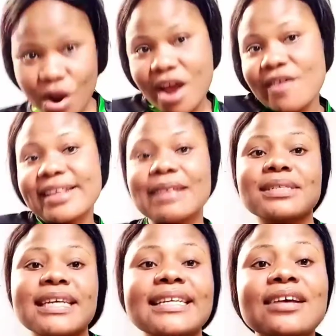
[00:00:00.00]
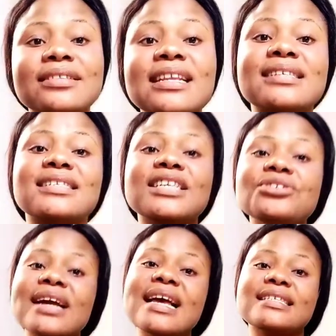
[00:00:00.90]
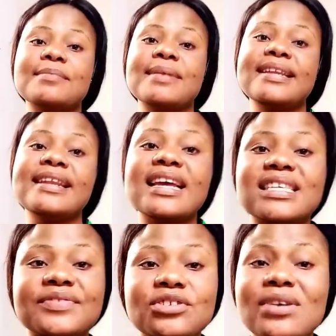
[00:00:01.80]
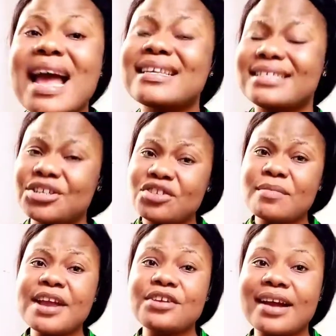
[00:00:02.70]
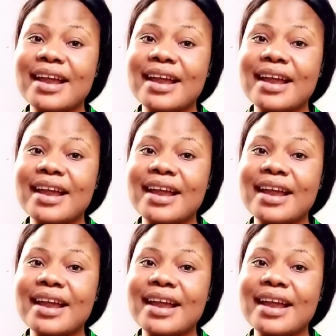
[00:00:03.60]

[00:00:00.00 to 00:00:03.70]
All right, I'm signing out now. See you guys in my next video. I still remain your